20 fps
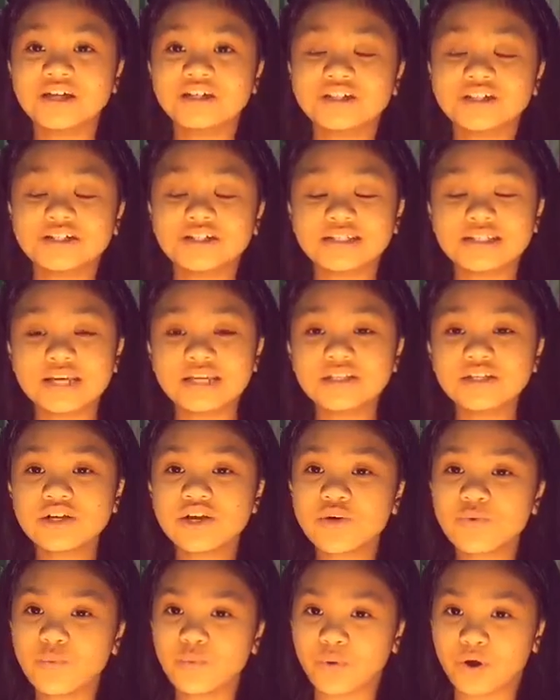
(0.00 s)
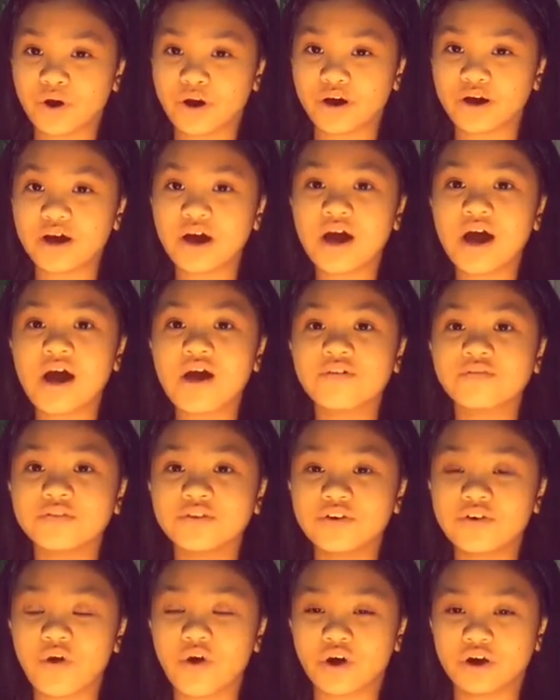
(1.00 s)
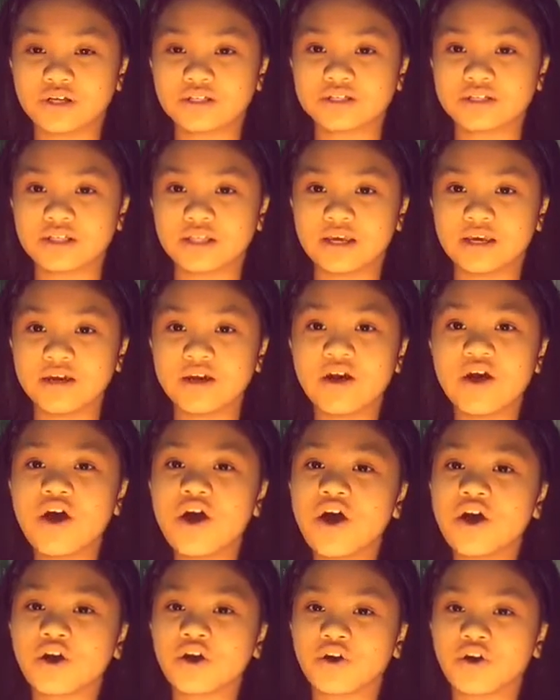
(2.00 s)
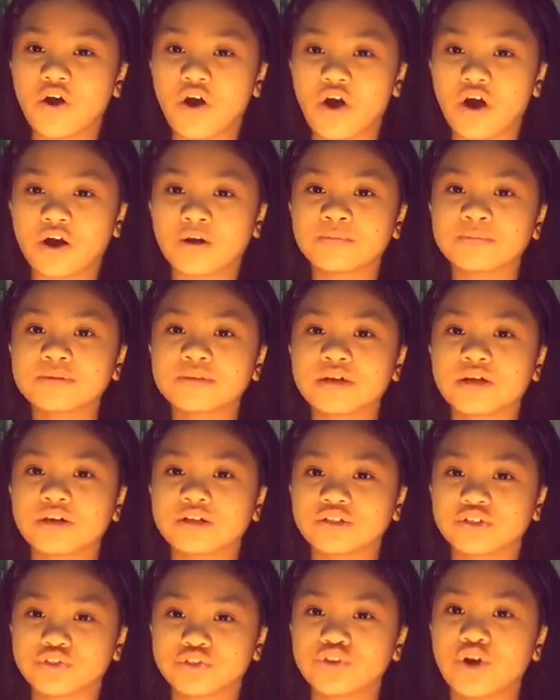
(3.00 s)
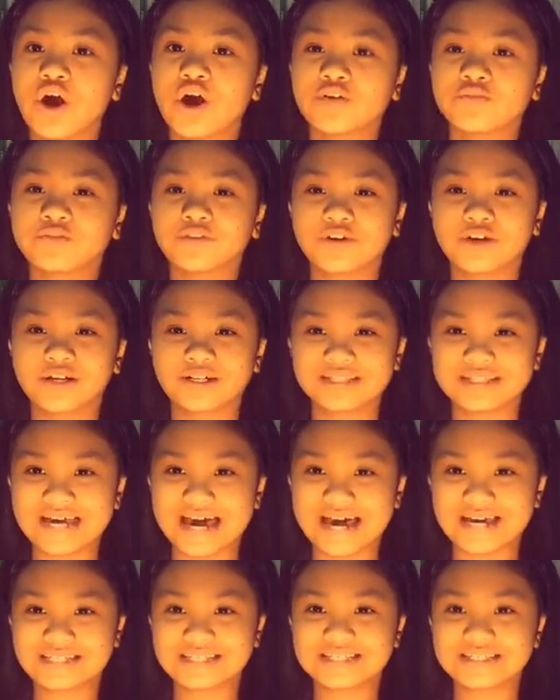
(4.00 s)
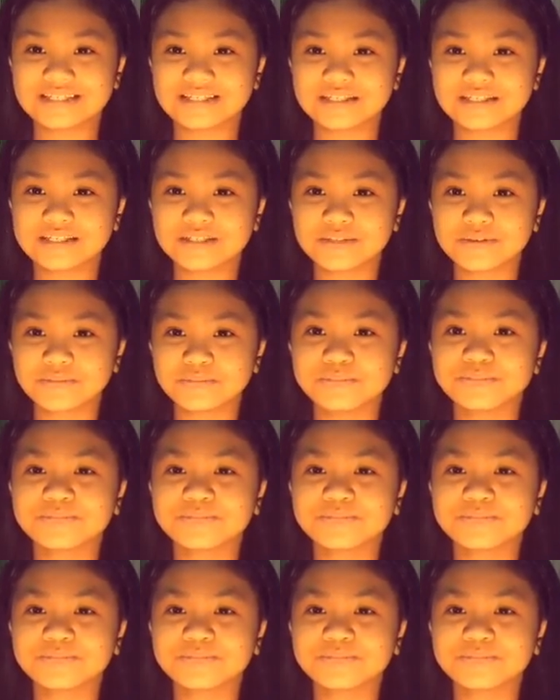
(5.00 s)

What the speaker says: She sets her work vigorously. Her arms are strong for her tasks.